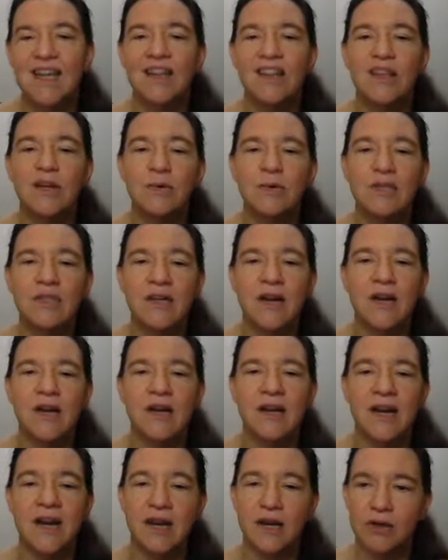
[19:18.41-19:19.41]
Those
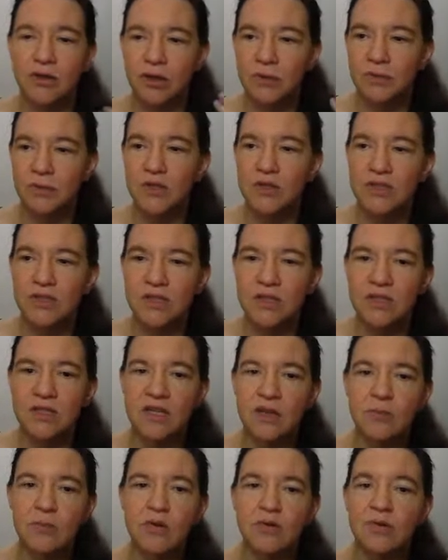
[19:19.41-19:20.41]
are encryption
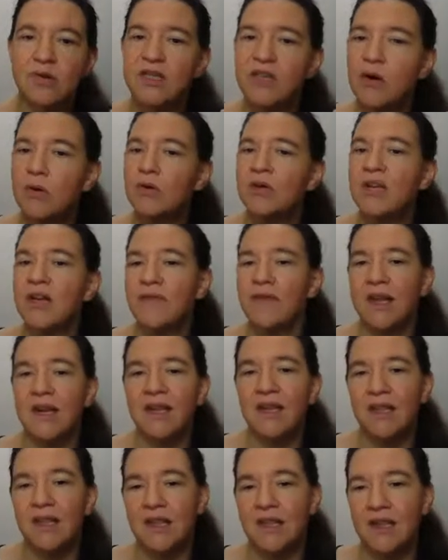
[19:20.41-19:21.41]
systems. We don't have
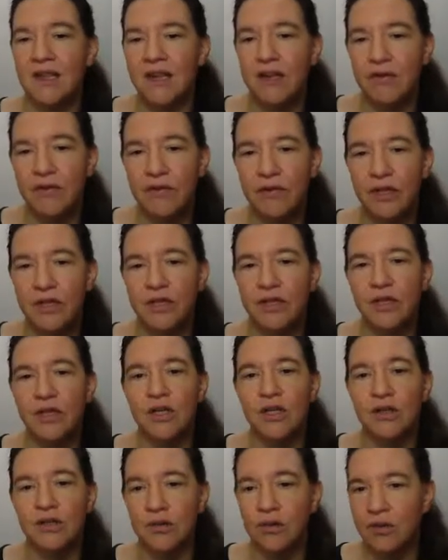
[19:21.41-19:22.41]
anything equivalent
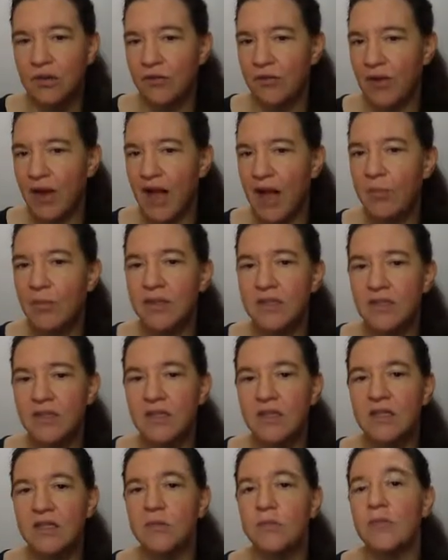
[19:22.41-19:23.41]
to Diffie-Hellman
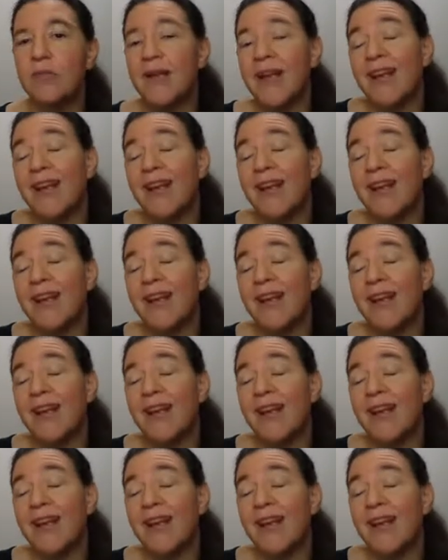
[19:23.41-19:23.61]
system.